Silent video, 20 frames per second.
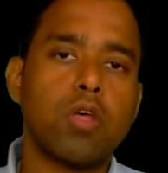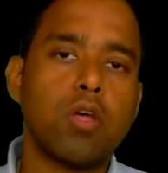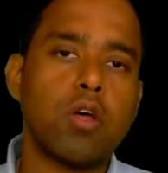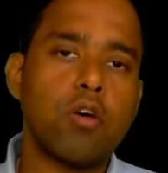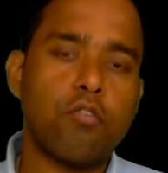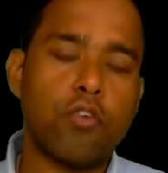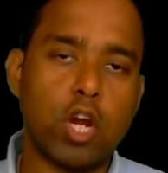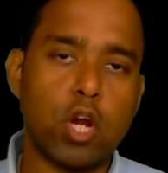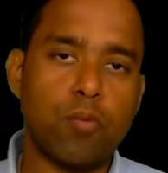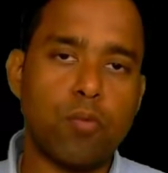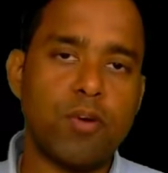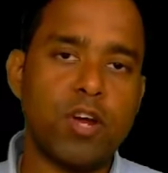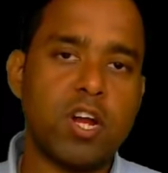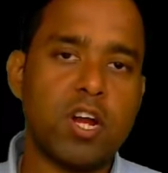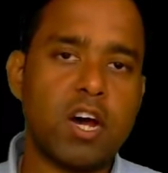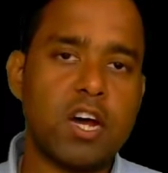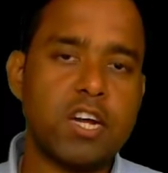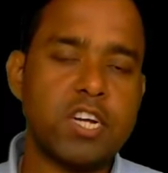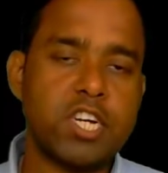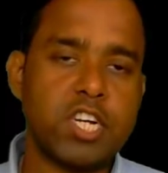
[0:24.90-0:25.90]

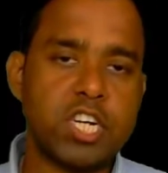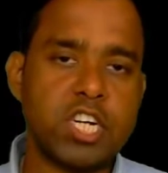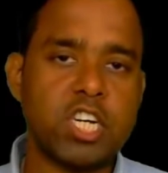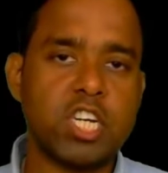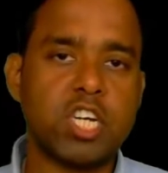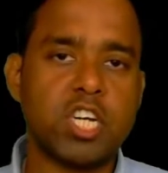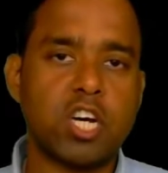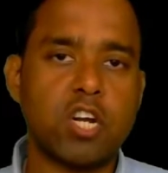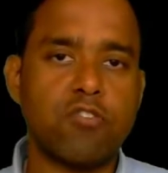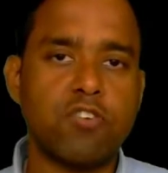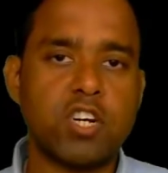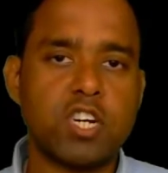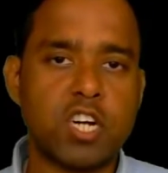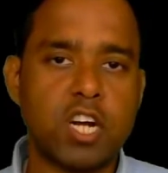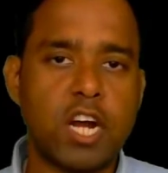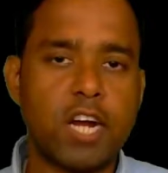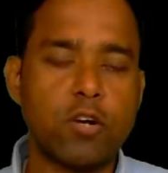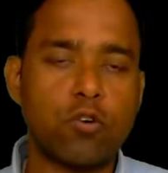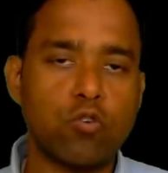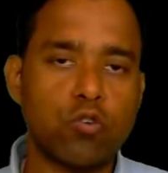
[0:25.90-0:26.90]
phenomena in nature, we
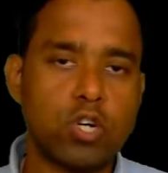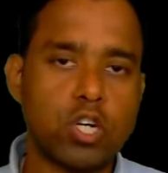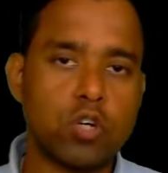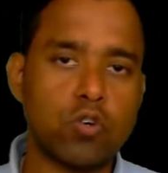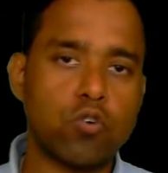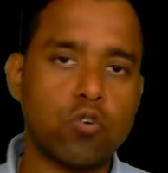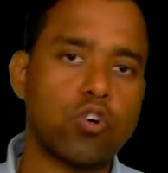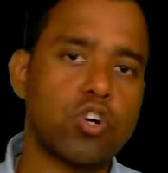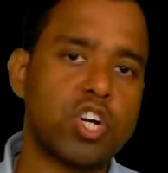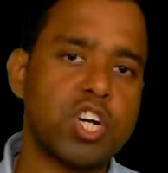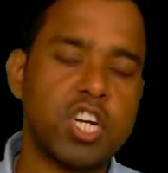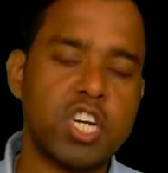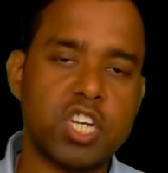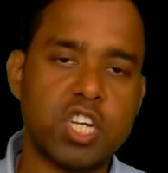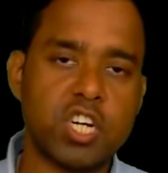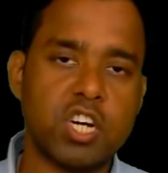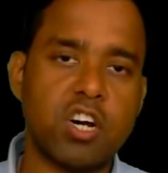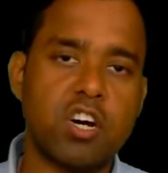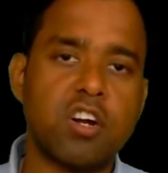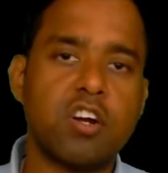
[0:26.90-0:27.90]
try to decode
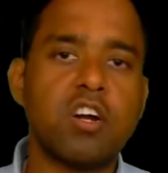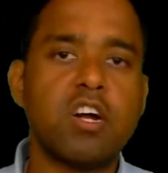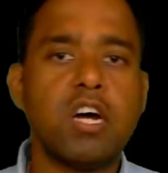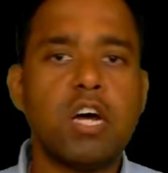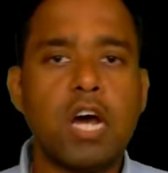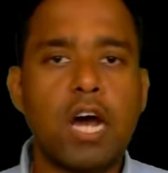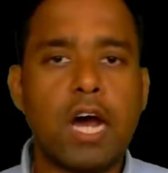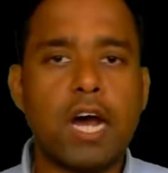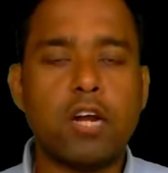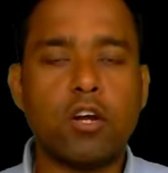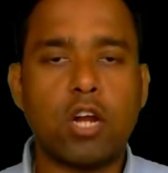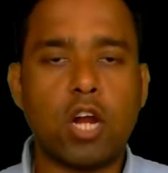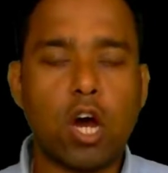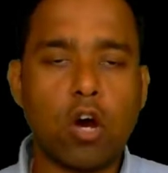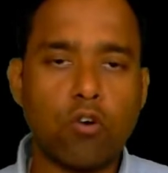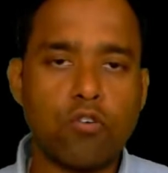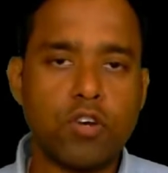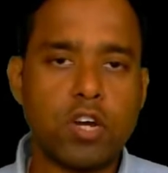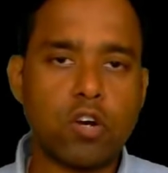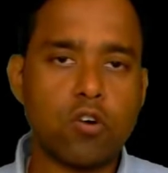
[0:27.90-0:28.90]
nature, and
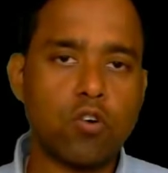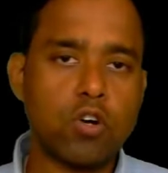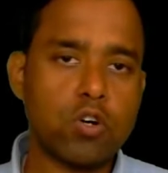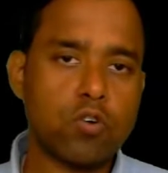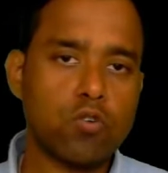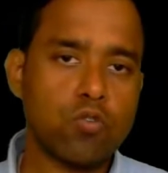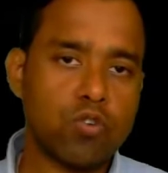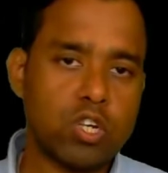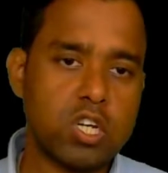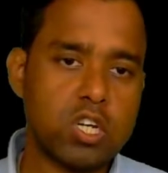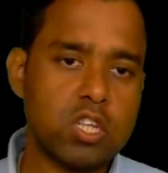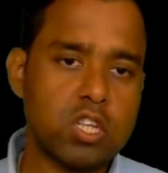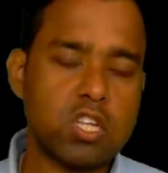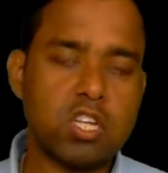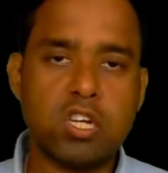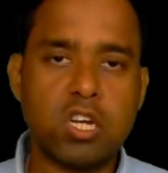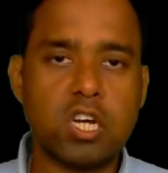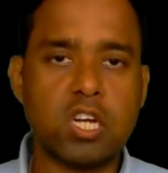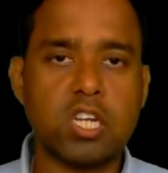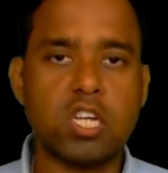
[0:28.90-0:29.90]
now we are going to see in
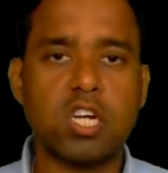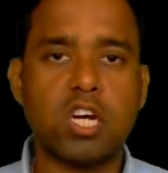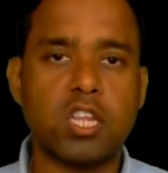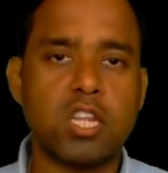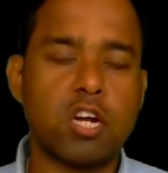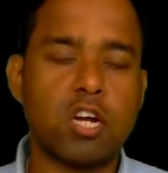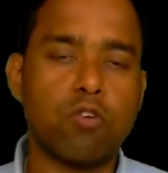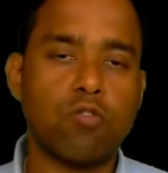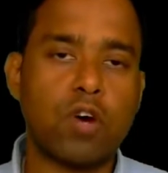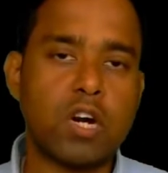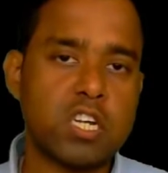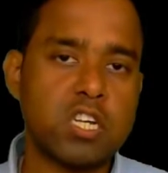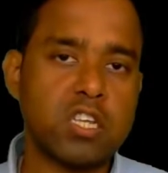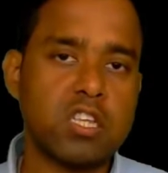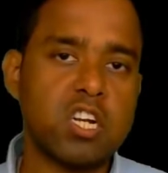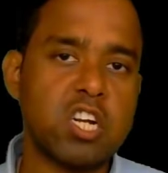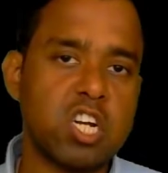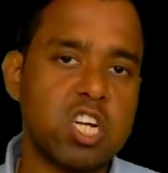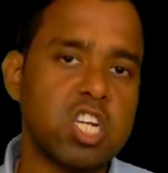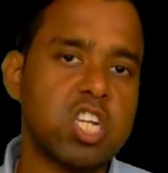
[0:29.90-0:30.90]
this lecture that what is
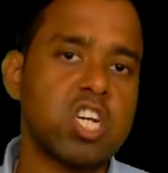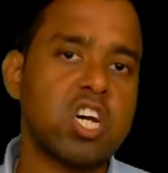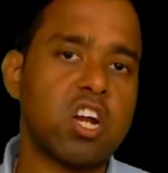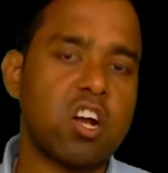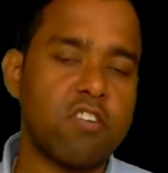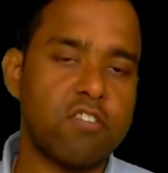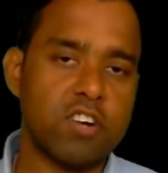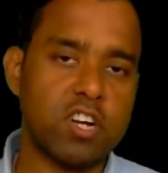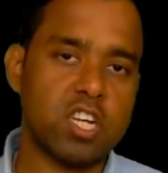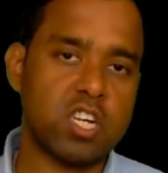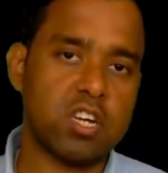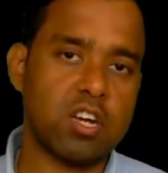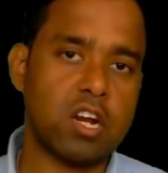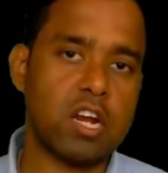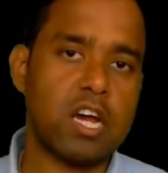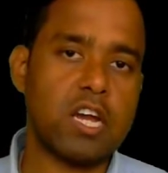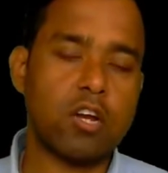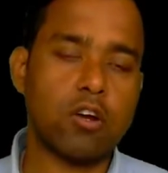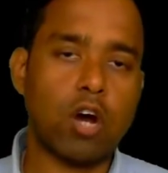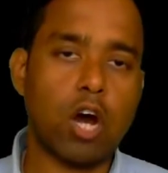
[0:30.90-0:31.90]
the nature of nature,
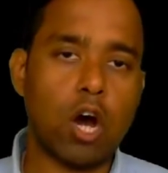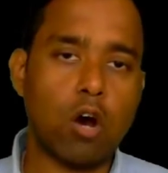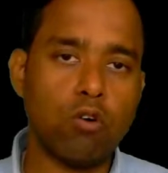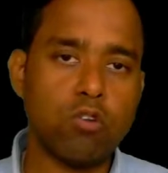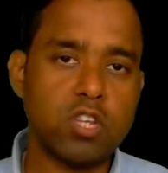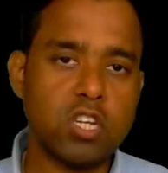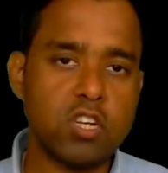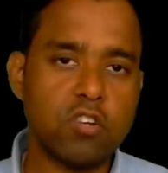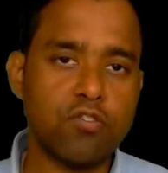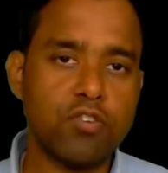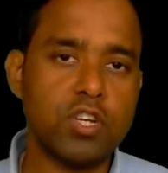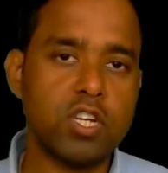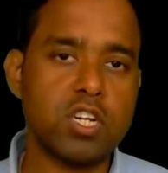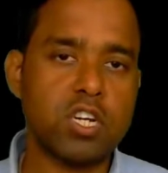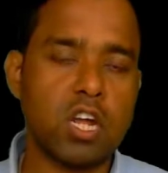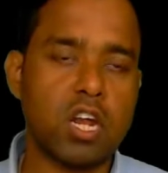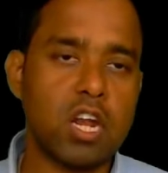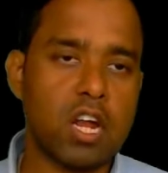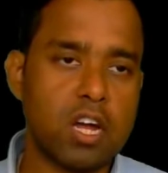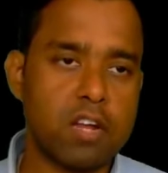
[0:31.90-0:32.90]
like how these
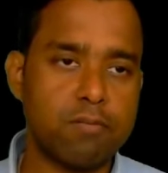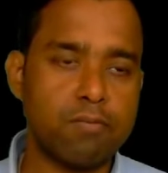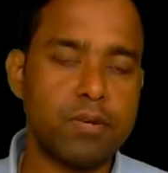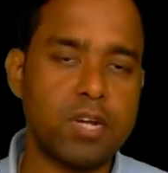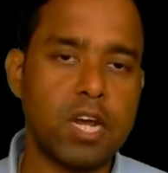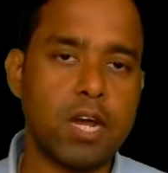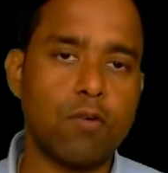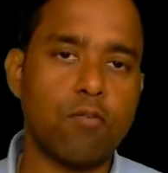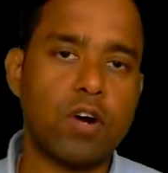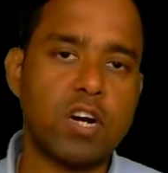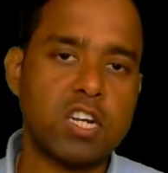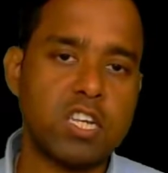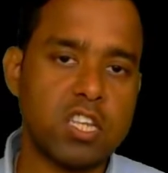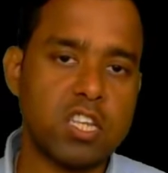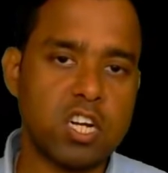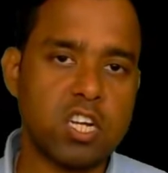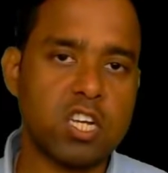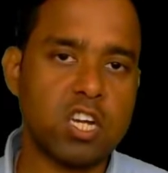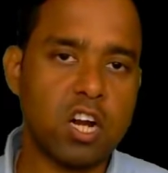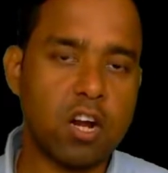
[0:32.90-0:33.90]
physical laws behave, what is the
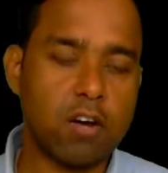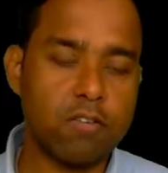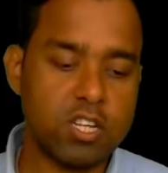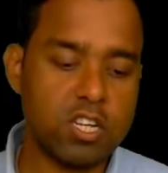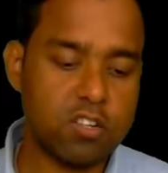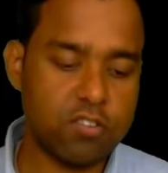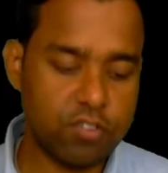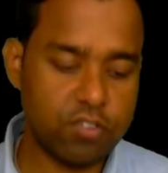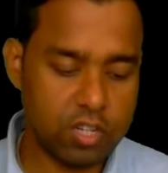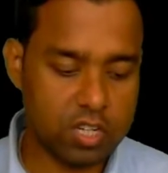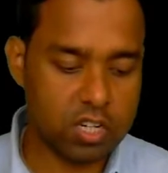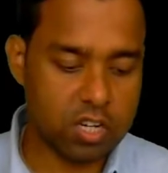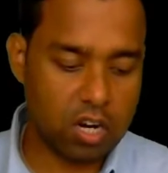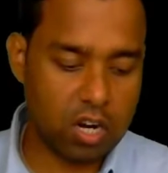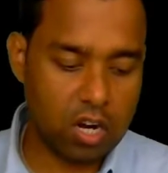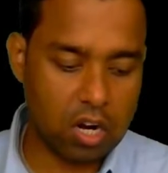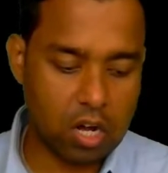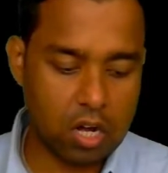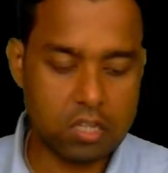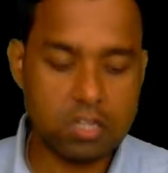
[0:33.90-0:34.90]
nature of these physical
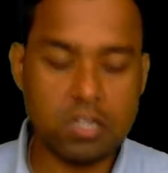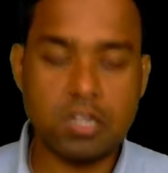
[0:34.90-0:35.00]
laws.